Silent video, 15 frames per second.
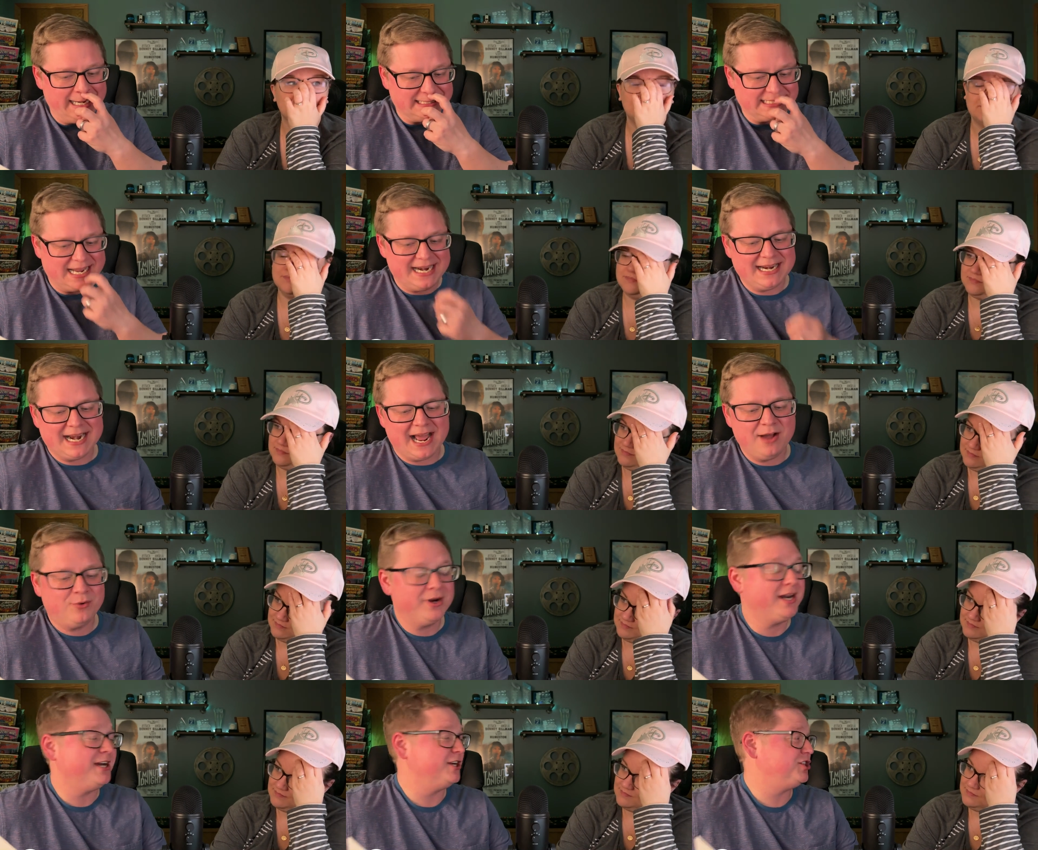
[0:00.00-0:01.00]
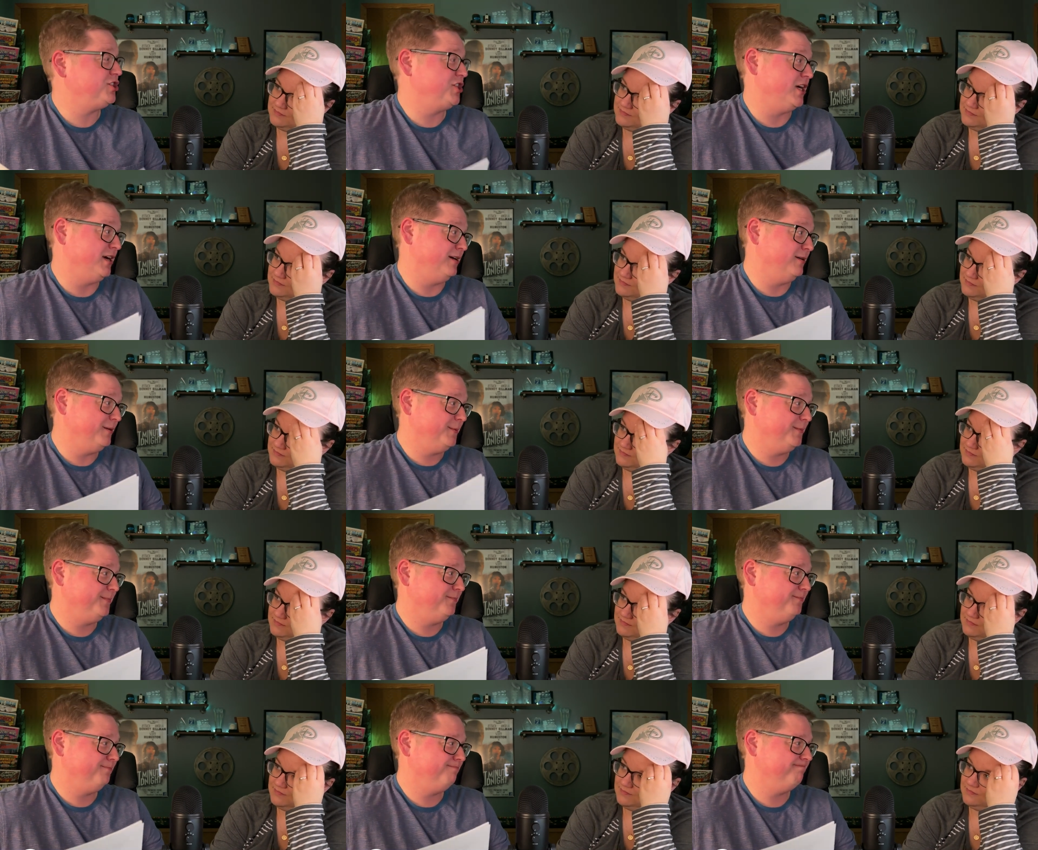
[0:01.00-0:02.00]
Speaker 1: decided i wanted a show
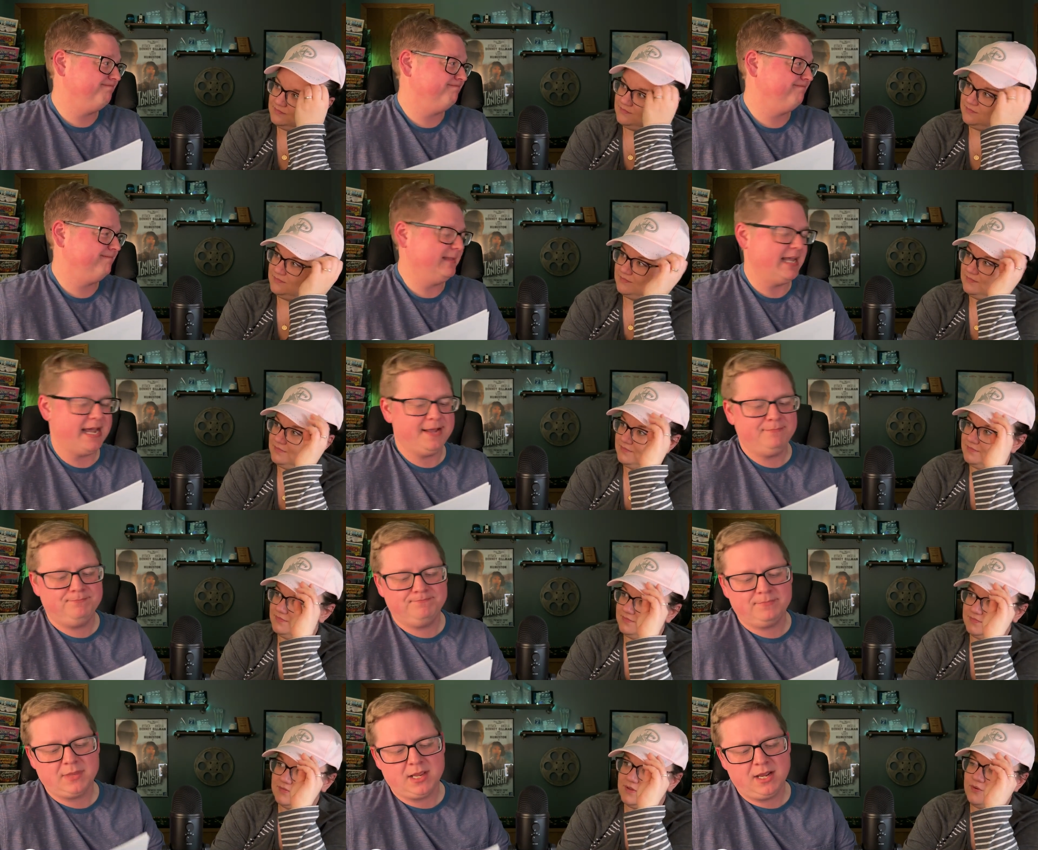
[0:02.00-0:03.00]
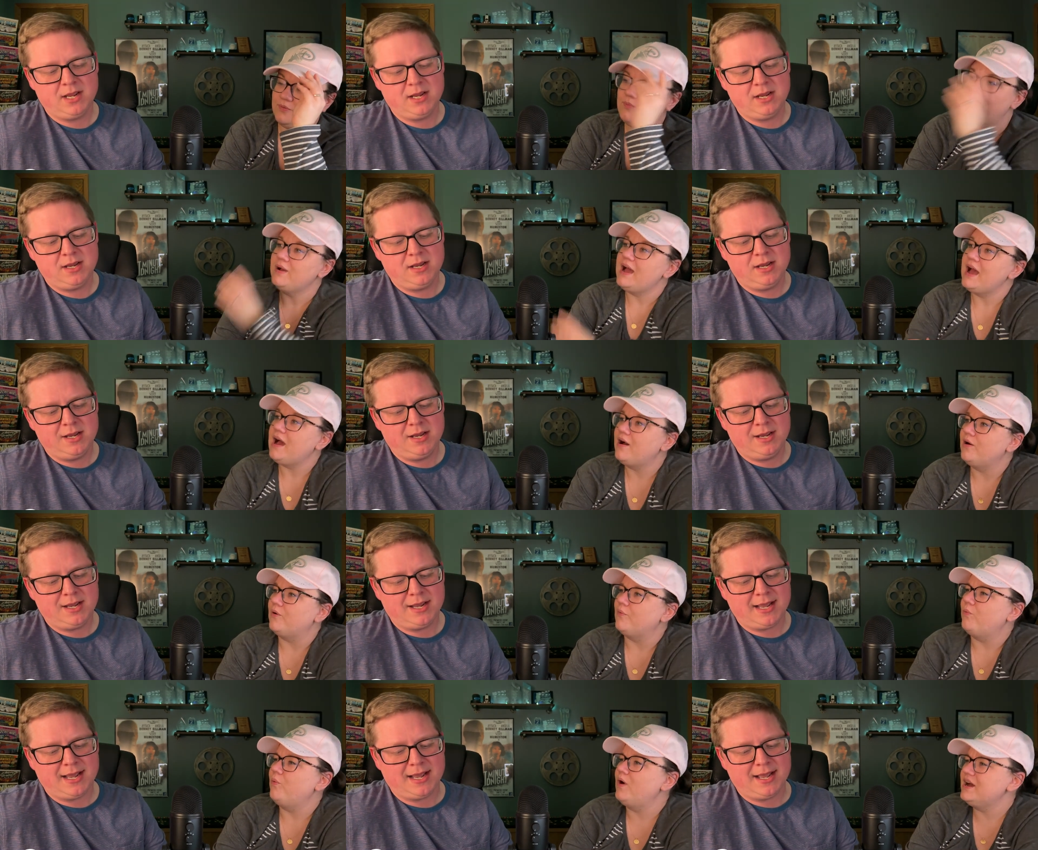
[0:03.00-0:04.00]
okay
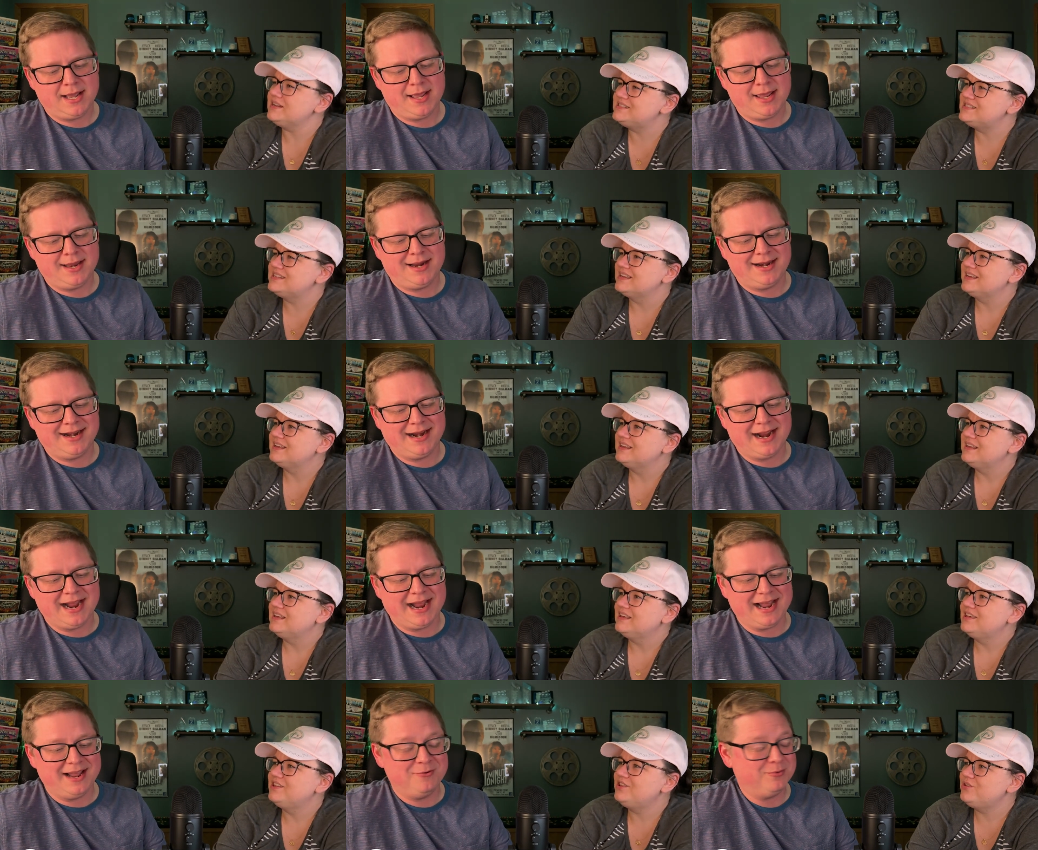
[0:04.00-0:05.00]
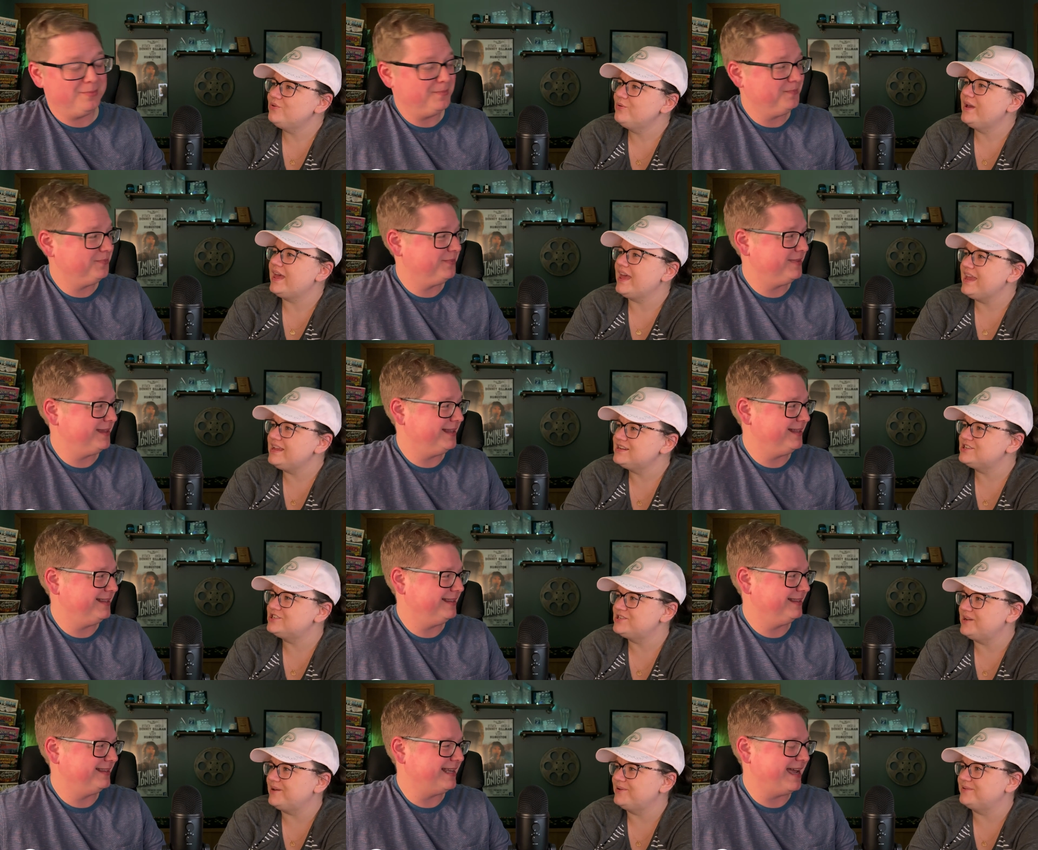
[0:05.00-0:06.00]
Speaker 2: Wow. What? I You hate
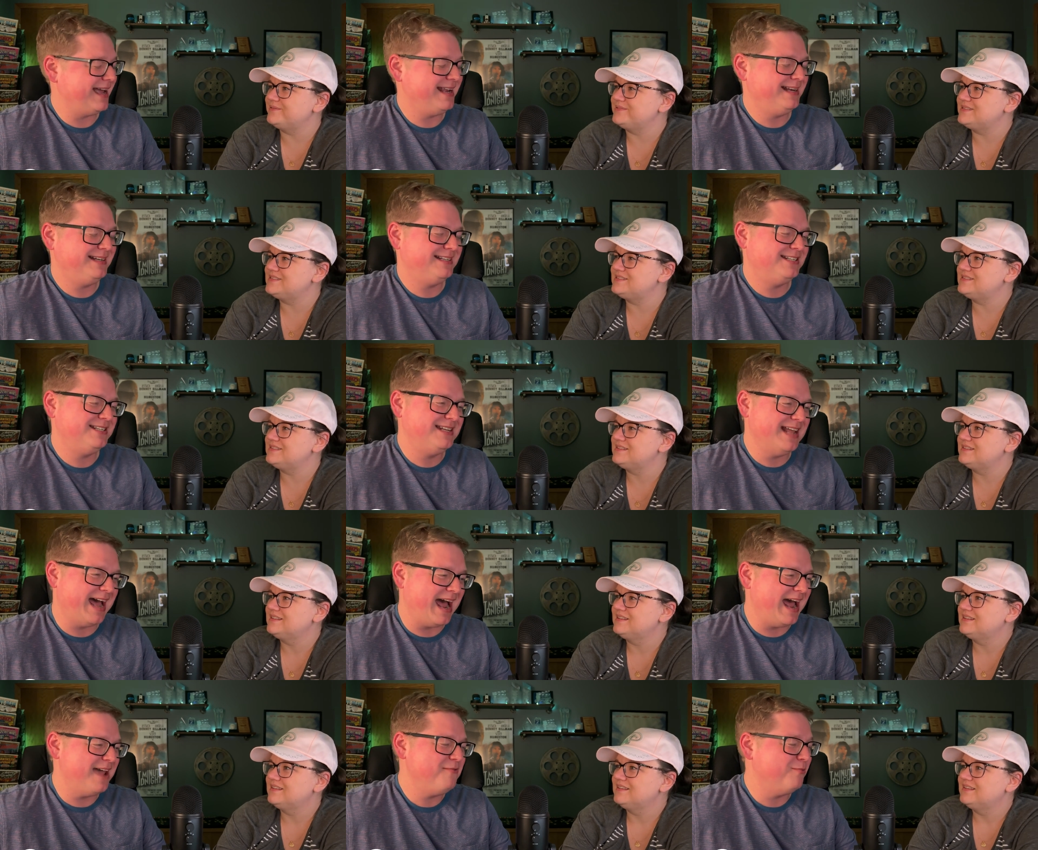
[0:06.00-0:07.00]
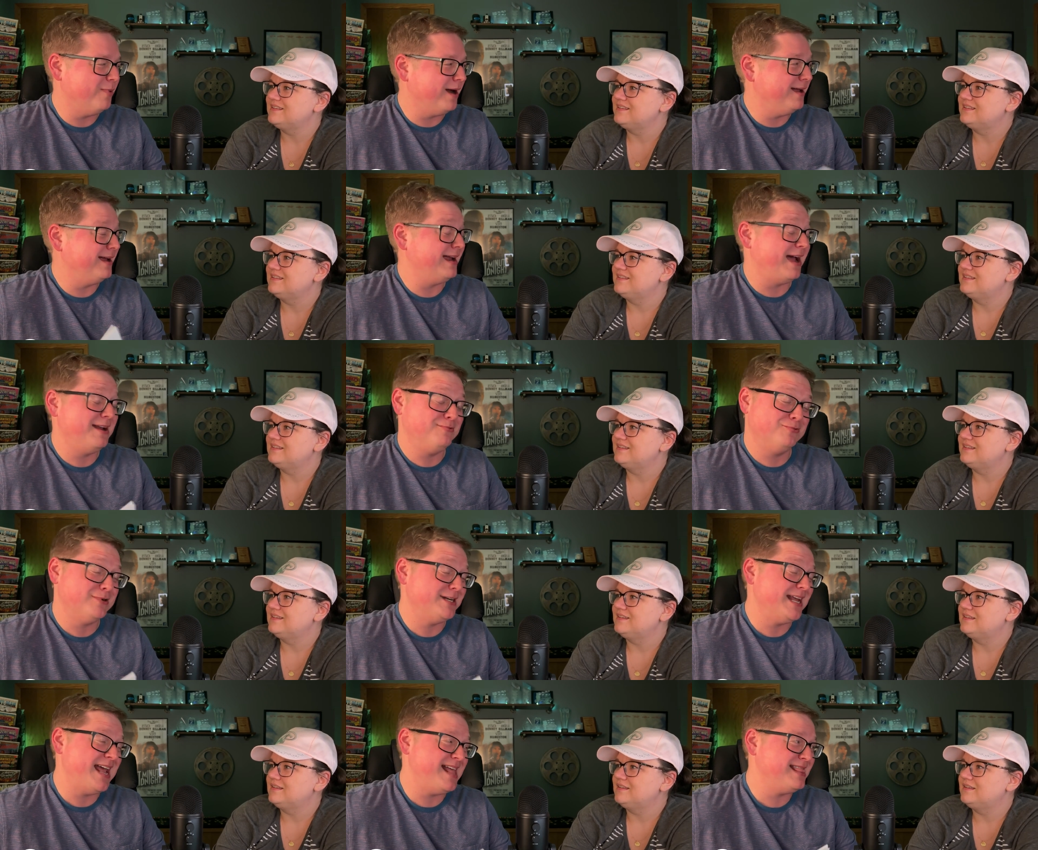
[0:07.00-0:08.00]
Speaker 1: shows. I I want I
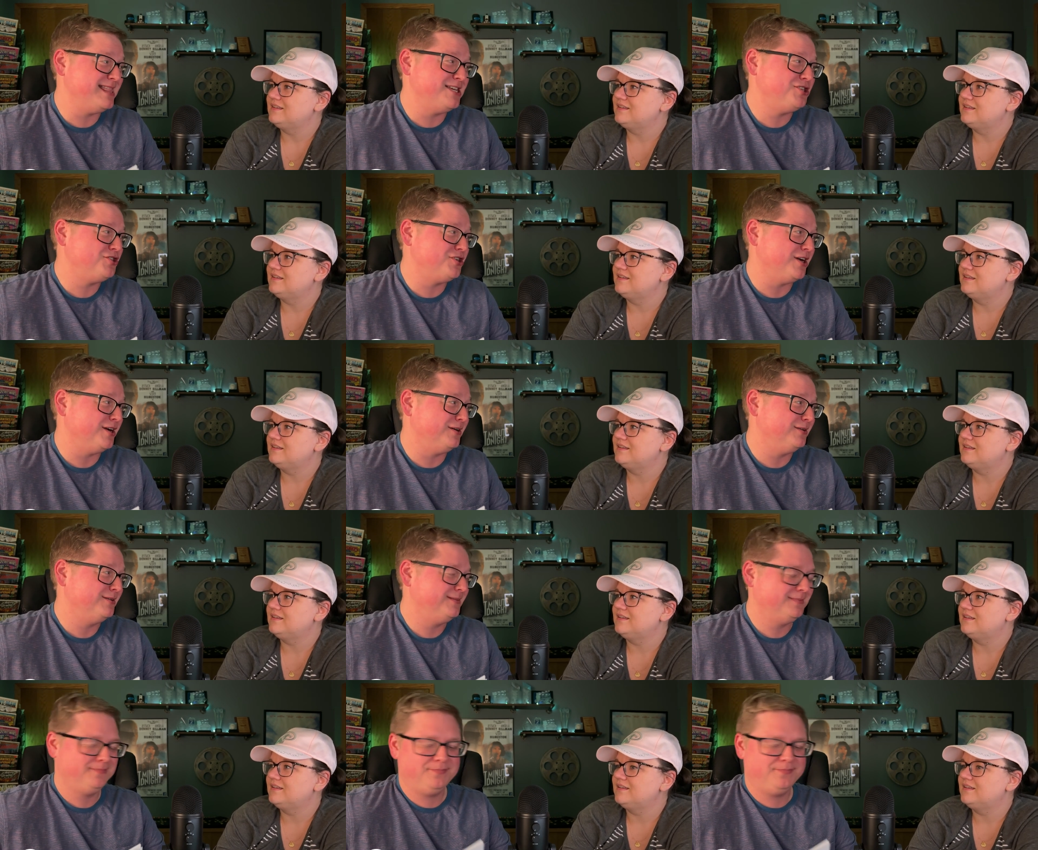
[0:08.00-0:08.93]
wouldn't hate this show.